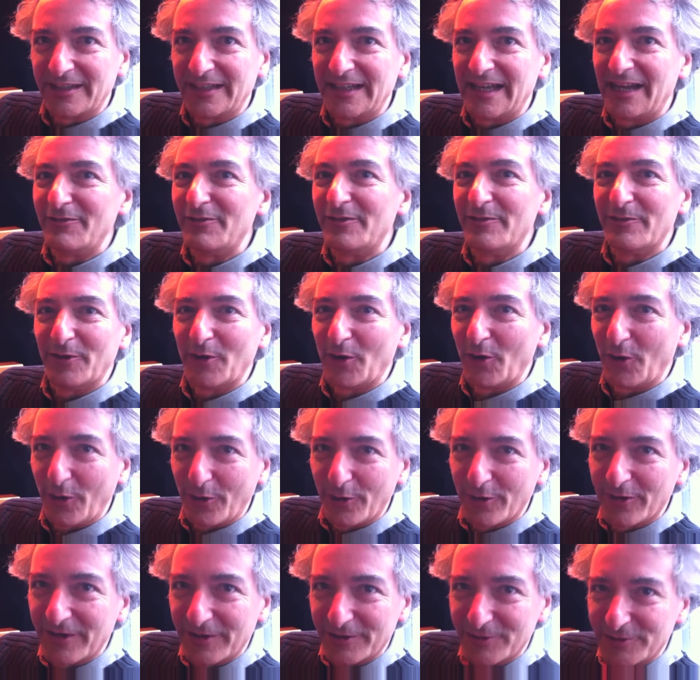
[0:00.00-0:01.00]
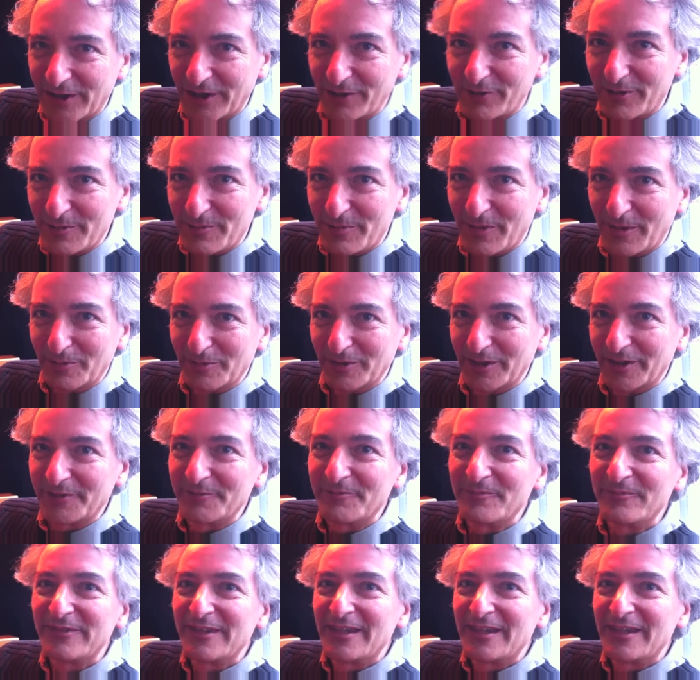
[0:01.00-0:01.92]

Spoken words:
They never even heard of the Czech Republic.